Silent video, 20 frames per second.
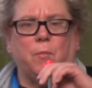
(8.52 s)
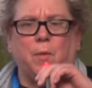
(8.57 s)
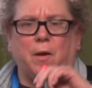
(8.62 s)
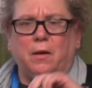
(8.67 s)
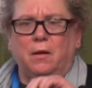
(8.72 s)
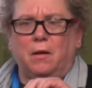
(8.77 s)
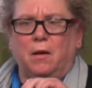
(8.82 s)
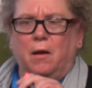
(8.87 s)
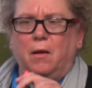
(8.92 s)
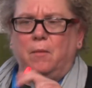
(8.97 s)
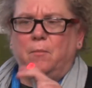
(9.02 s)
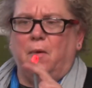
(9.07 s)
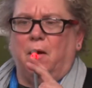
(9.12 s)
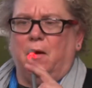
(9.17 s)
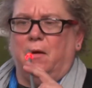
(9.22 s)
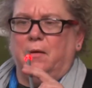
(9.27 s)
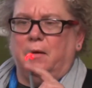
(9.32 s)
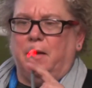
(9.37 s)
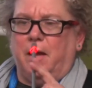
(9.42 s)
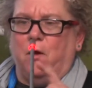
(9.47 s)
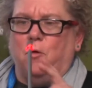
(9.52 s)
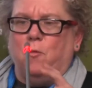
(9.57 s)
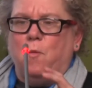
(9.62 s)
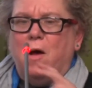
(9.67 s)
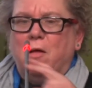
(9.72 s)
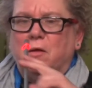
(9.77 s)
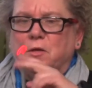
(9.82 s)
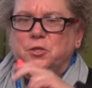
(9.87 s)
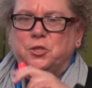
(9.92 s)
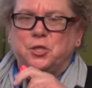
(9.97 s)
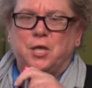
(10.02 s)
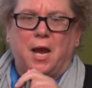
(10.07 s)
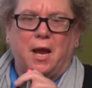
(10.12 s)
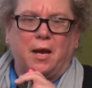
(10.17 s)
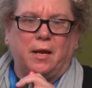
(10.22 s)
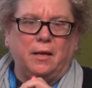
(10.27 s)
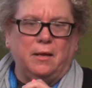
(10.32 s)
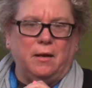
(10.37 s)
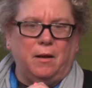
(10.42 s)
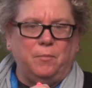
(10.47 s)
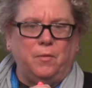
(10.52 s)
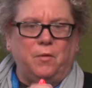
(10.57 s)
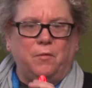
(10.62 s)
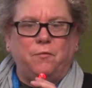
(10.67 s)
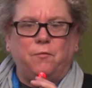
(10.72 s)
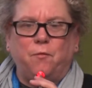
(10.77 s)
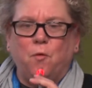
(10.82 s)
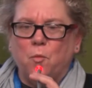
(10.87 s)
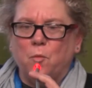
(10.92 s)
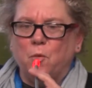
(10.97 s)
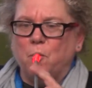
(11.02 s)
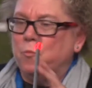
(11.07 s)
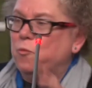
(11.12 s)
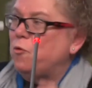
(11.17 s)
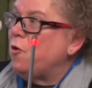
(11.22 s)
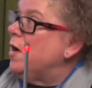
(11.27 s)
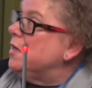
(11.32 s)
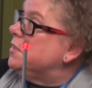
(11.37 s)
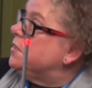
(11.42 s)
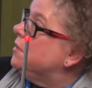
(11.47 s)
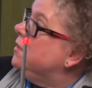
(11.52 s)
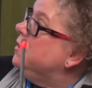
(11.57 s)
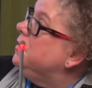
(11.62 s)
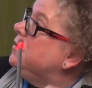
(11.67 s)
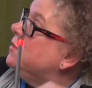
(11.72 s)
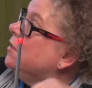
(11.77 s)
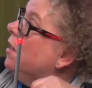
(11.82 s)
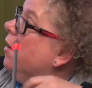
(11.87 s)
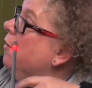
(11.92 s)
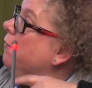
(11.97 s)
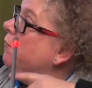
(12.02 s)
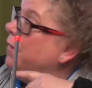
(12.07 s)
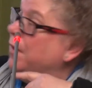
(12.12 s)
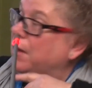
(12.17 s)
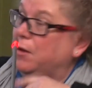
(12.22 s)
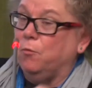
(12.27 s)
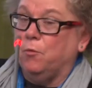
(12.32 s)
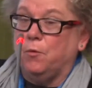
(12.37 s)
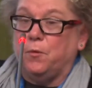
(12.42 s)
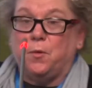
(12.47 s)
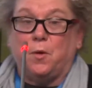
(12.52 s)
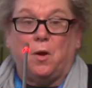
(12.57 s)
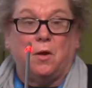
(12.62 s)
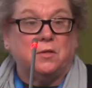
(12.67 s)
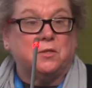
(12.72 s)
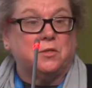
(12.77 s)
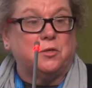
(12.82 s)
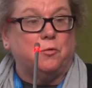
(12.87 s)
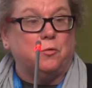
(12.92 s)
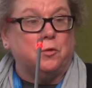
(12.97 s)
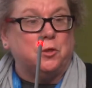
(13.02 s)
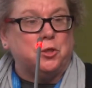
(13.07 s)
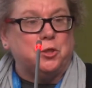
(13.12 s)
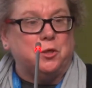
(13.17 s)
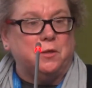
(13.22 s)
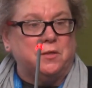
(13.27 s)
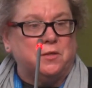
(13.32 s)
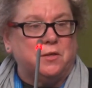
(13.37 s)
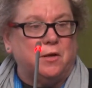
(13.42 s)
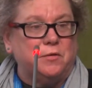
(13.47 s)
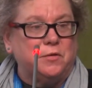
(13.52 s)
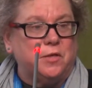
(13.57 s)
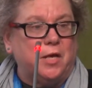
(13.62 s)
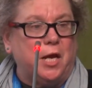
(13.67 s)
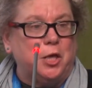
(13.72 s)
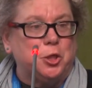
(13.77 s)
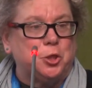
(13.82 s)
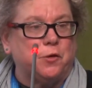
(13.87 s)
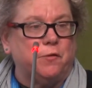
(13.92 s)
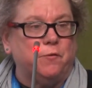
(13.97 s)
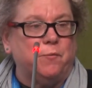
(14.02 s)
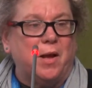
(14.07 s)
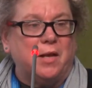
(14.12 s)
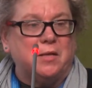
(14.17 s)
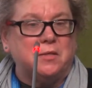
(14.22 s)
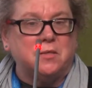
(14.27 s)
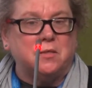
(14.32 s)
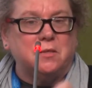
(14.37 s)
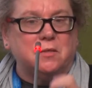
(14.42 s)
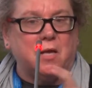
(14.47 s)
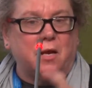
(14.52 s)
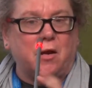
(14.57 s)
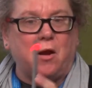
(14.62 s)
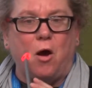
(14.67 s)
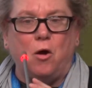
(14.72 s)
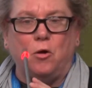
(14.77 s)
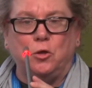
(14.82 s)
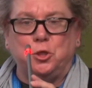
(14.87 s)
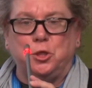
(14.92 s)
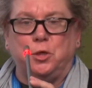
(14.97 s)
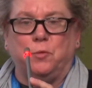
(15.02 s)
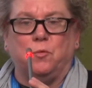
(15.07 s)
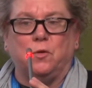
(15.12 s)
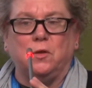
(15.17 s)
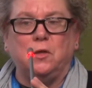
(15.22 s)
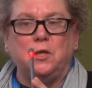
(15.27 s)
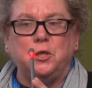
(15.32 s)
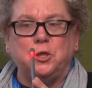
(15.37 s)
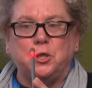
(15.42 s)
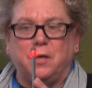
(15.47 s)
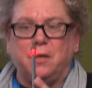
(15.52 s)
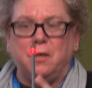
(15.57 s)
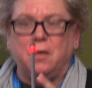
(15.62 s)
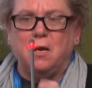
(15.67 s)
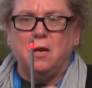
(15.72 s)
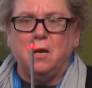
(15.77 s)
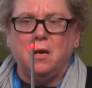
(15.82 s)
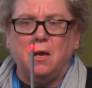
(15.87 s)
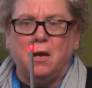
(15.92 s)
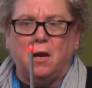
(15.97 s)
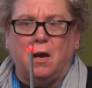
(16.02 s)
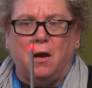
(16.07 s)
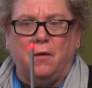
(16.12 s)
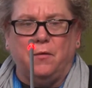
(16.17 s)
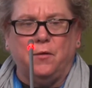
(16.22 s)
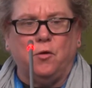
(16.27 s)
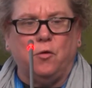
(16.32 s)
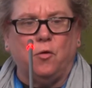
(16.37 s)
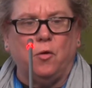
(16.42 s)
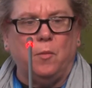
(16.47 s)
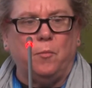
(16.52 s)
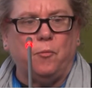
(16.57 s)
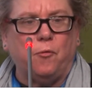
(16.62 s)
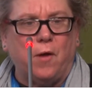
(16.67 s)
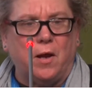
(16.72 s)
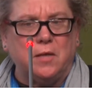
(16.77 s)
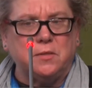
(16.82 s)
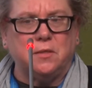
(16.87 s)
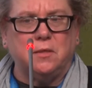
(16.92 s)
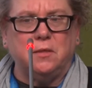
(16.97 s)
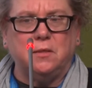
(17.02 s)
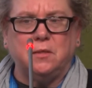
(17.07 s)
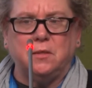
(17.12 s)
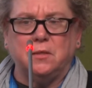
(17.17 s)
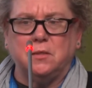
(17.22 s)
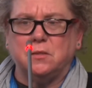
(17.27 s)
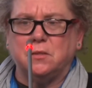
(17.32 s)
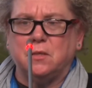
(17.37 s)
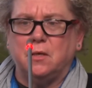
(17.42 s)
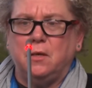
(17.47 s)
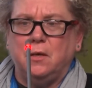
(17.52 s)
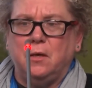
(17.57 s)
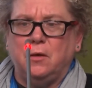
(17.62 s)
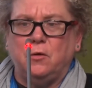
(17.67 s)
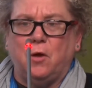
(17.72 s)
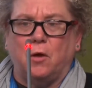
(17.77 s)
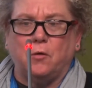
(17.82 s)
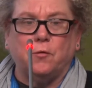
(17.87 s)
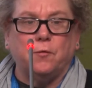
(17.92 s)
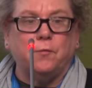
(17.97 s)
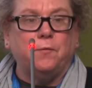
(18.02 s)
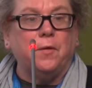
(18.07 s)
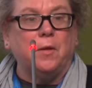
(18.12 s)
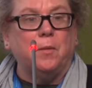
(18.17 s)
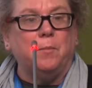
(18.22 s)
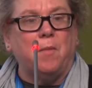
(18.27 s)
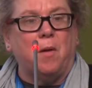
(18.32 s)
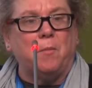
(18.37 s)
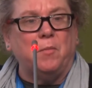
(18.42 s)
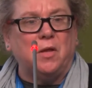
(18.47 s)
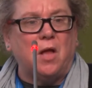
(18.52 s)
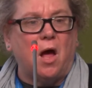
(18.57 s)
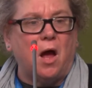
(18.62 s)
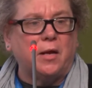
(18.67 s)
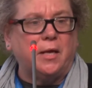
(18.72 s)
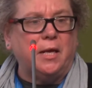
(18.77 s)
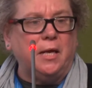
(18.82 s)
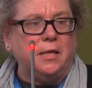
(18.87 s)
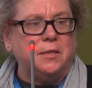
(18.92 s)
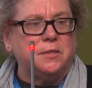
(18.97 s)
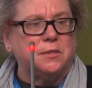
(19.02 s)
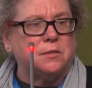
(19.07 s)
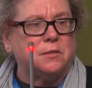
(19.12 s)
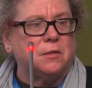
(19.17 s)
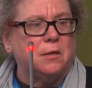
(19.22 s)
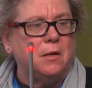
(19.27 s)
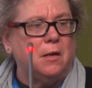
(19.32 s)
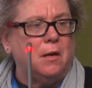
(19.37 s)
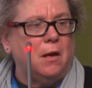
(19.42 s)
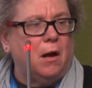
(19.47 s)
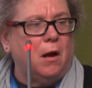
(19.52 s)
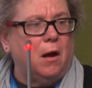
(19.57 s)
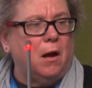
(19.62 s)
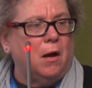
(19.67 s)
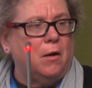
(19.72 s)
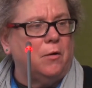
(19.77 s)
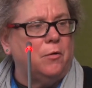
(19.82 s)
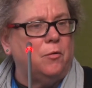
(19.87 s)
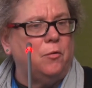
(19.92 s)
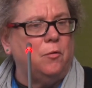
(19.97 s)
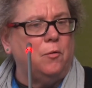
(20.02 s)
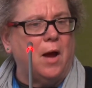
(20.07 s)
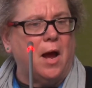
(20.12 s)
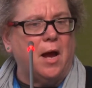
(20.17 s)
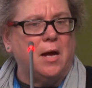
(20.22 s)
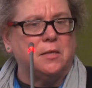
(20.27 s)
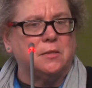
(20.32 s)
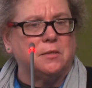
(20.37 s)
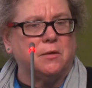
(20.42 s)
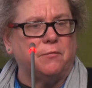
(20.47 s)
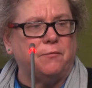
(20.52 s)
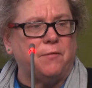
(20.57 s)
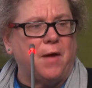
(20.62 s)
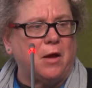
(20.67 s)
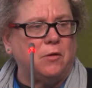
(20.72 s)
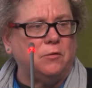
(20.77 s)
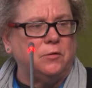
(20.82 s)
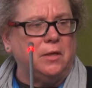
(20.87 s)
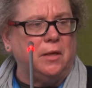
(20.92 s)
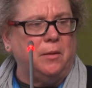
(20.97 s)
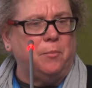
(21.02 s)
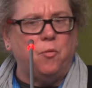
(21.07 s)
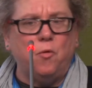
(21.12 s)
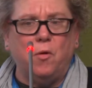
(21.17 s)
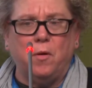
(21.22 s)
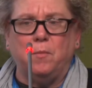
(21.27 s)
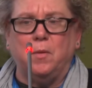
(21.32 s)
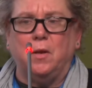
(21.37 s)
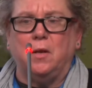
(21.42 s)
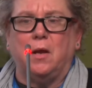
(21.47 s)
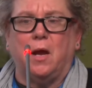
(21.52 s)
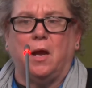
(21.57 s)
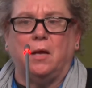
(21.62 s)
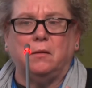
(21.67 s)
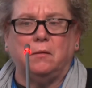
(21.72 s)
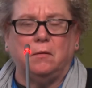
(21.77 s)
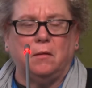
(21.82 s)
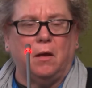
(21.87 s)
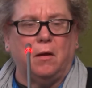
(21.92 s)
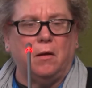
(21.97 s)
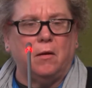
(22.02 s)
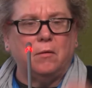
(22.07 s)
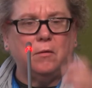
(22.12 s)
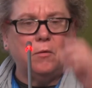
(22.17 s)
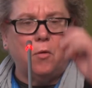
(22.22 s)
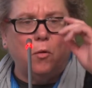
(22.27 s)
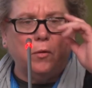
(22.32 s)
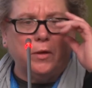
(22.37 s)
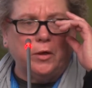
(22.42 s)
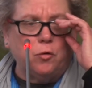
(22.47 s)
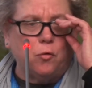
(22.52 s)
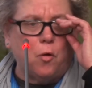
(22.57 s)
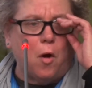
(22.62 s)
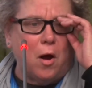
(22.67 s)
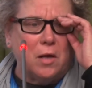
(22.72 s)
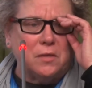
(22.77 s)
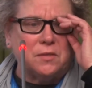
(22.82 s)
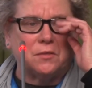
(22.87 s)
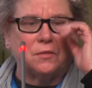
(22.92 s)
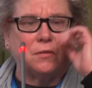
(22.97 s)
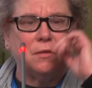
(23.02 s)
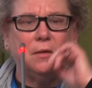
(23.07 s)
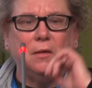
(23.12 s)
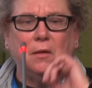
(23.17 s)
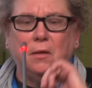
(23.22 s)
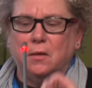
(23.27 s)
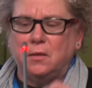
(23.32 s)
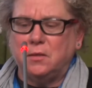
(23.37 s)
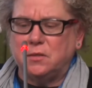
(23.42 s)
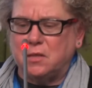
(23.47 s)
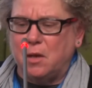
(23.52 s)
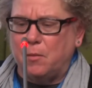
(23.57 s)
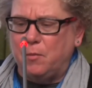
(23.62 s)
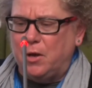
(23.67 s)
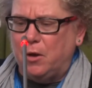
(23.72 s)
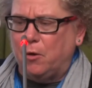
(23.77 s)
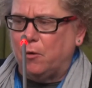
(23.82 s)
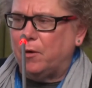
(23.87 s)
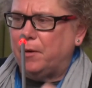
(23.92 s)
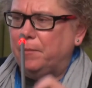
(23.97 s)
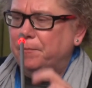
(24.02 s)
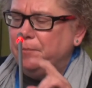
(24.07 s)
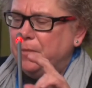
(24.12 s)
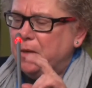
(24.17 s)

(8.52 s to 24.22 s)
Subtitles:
everybody. I'm Gayle Woloschak, and I'm the former president of the Orthodox Christian Association of Medicine, Psychology, and Religion. The current president is Dr. Philip Mamalakis, who has a faculty appointment at Holy Cross Seminary.